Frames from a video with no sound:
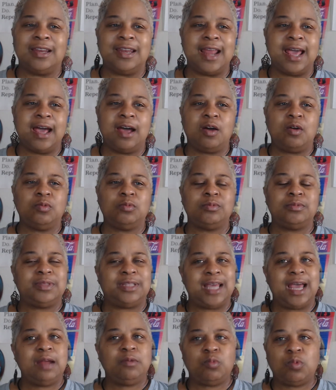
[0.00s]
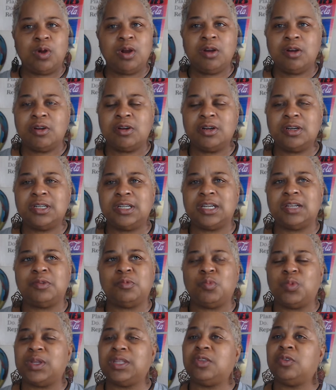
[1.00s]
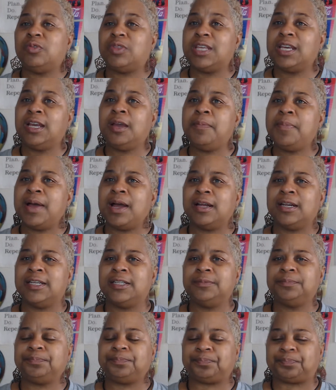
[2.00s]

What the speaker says: Now, that word, when you think about it,